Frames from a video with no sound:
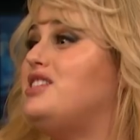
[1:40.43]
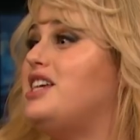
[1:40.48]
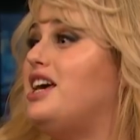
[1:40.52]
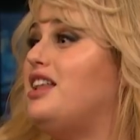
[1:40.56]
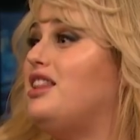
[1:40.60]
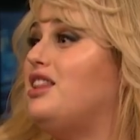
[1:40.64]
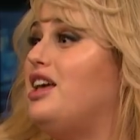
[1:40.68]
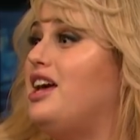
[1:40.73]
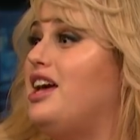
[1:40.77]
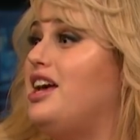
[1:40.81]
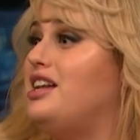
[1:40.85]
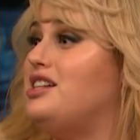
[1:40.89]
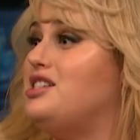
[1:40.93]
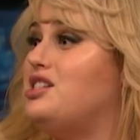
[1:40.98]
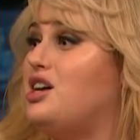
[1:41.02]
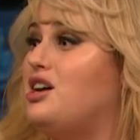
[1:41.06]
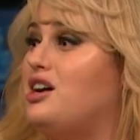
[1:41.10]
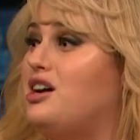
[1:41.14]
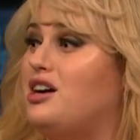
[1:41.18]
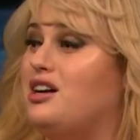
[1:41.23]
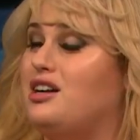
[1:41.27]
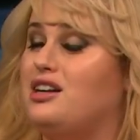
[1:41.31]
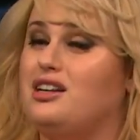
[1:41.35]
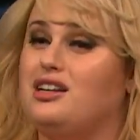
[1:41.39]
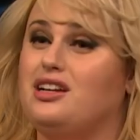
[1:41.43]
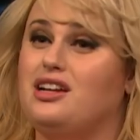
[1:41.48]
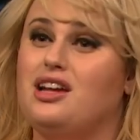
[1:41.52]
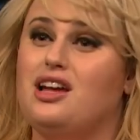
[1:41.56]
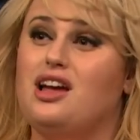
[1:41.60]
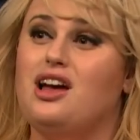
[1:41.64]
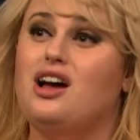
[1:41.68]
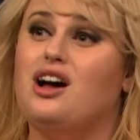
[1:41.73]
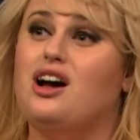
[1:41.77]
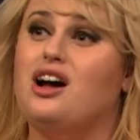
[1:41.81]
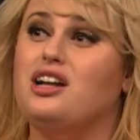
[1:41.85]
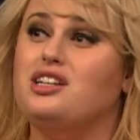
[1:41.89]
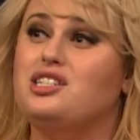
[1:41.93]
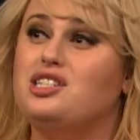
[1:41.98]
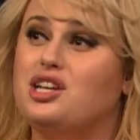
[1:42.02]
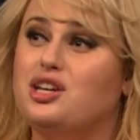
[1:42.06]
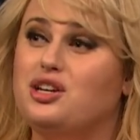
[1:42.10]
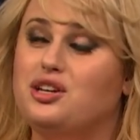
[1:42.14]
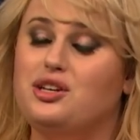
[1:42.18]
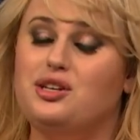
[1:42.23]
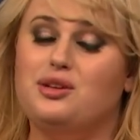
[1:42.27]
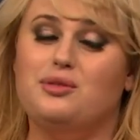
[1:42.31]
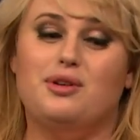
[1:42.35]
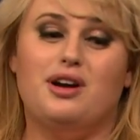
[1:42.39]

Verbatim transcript: Atlanta. I tell you